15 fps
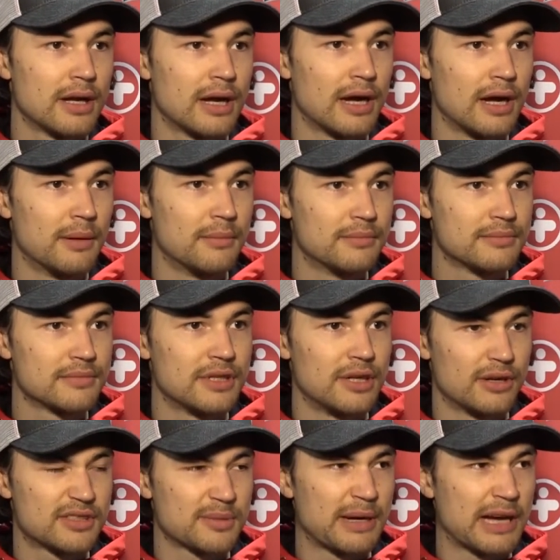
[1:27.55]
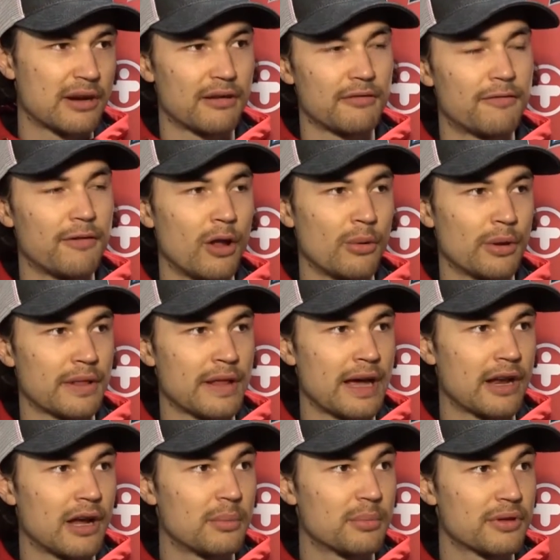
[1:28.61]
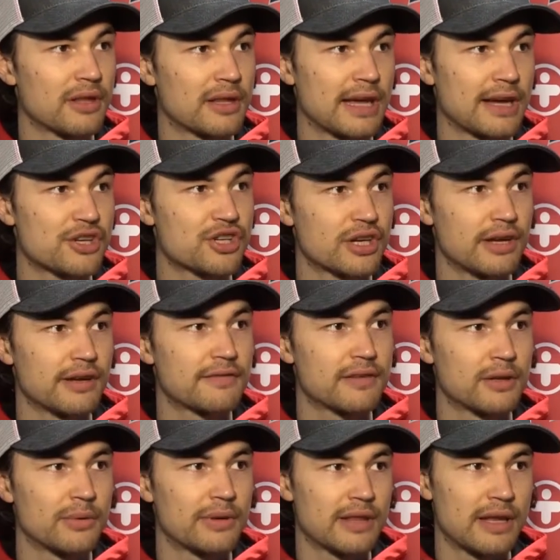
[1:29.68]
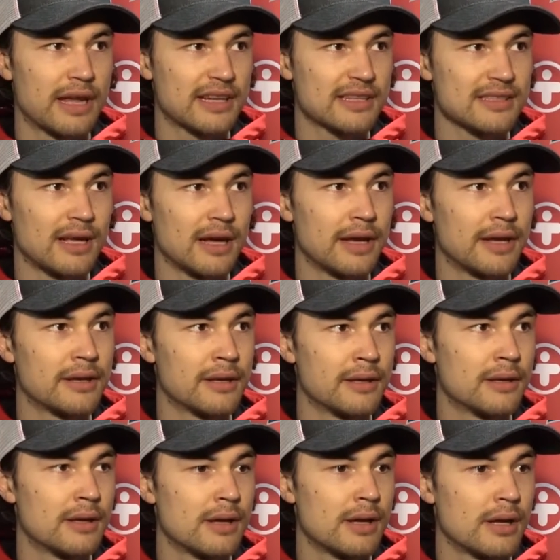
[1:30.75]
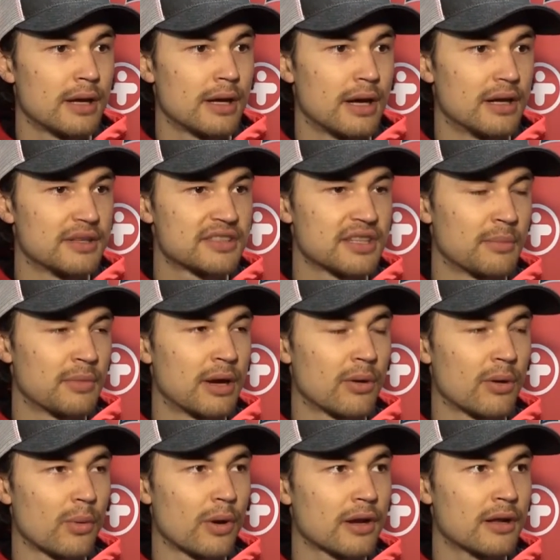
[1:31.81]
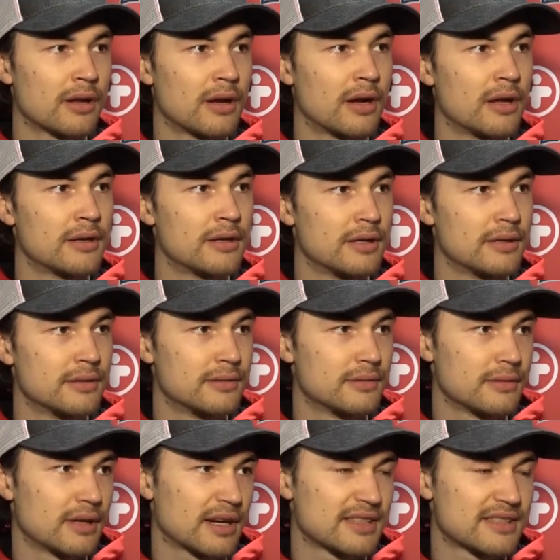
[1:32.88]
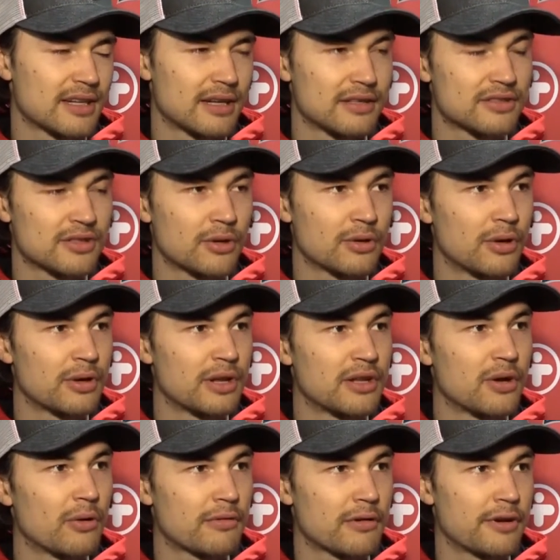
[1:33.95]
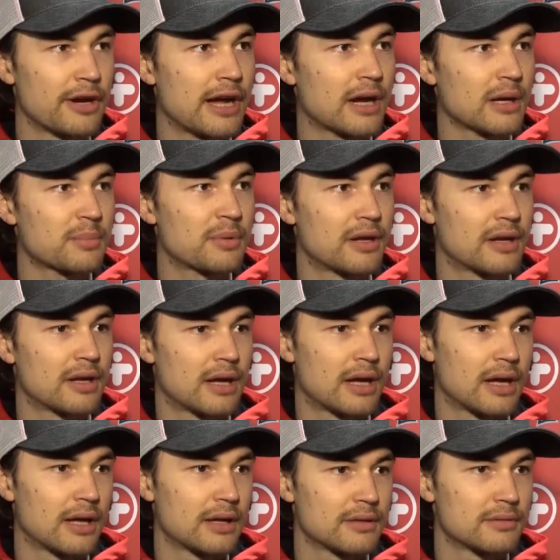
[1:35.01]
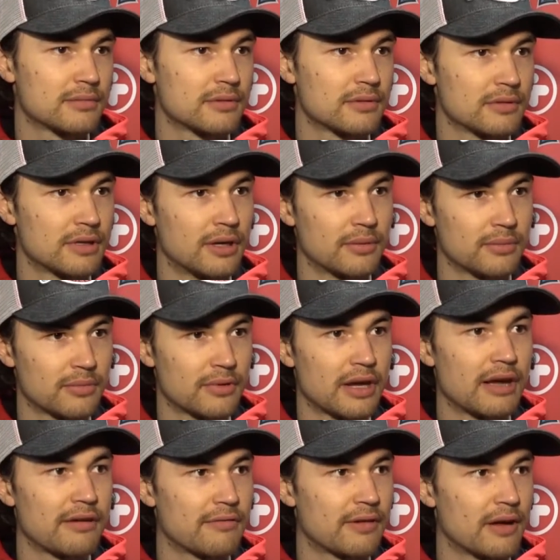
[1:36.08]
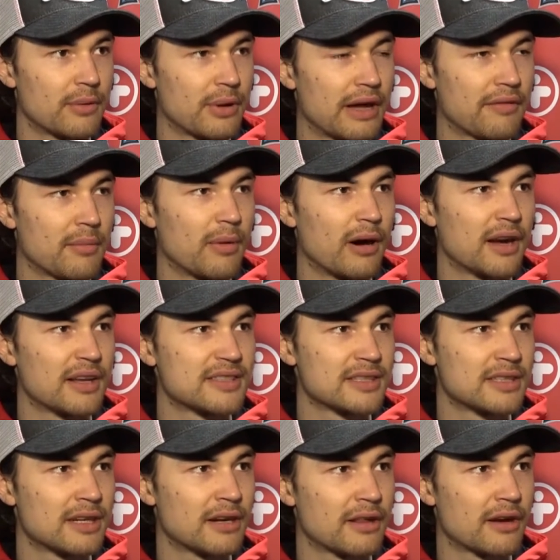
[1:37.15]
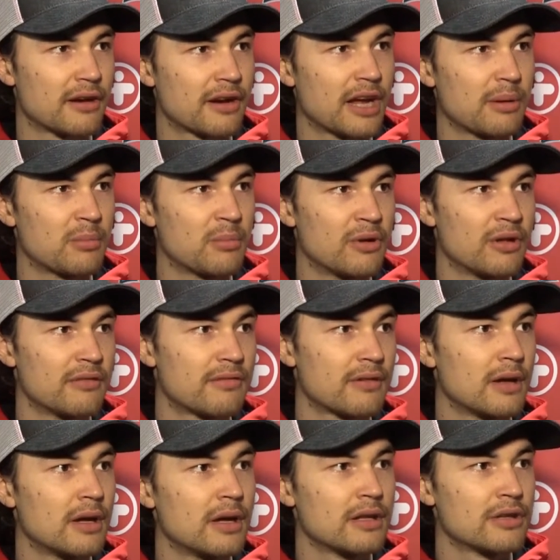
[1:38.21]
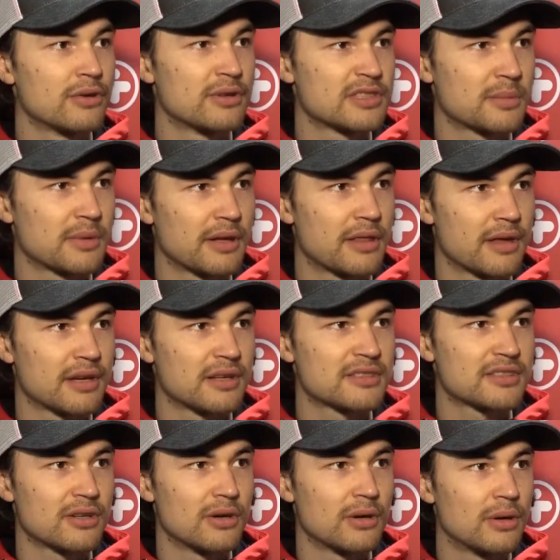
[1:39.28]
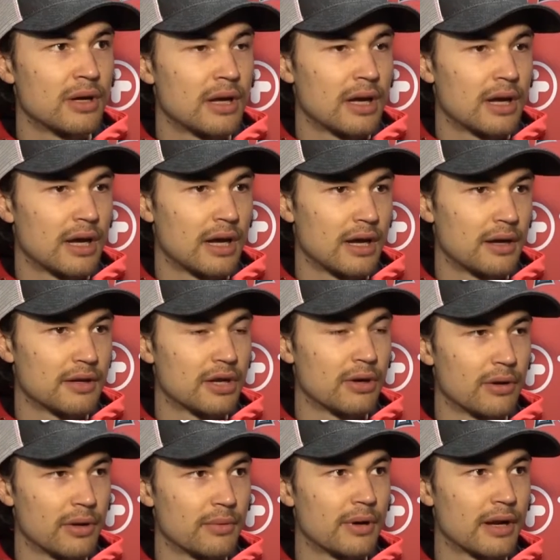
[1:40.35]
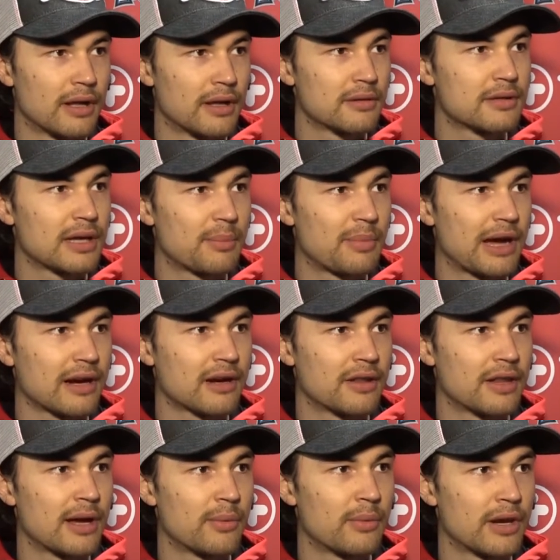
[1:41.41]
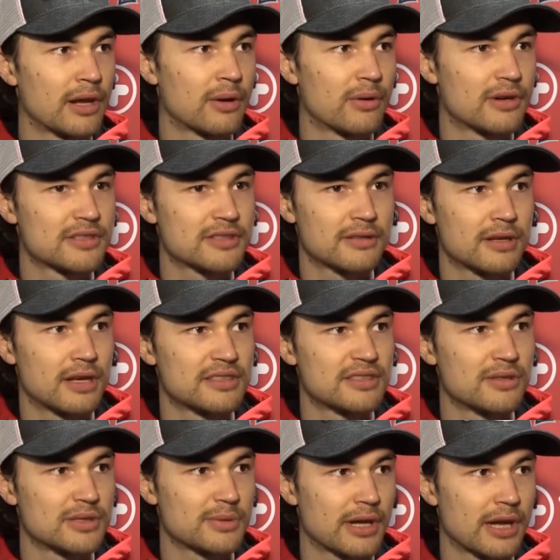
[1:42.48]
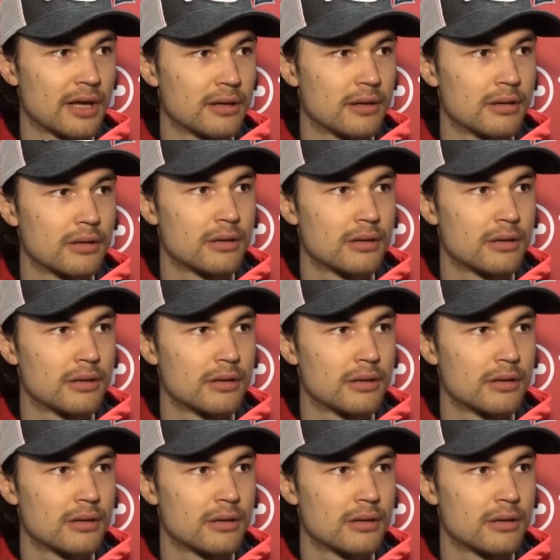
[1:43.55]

Um, you know, it's a matter of following that up with the next shift and with the next line, and uh, something that we're working on. And like I said, there's no, no need to overreact, but uh, you know we have uh, we have bodies in here that are capable of doing some good things. So uh, you know we want to get back on that winning horse as soon as we can